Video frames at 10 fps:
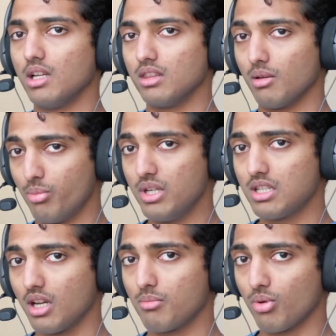The
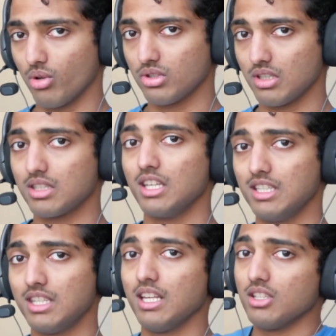bridgehead process
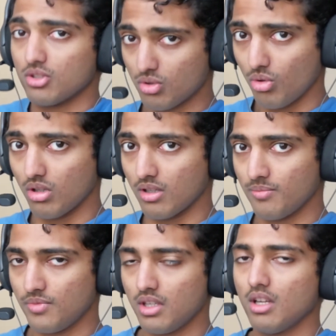is an installer.
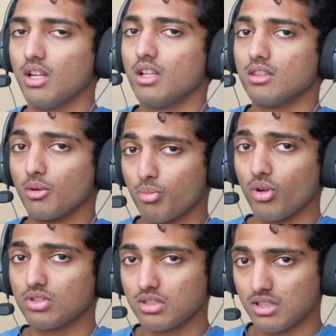The
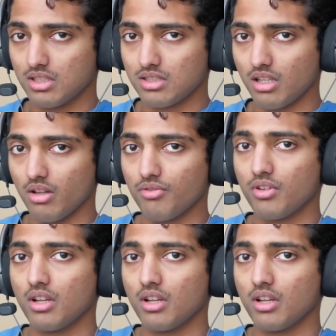process itself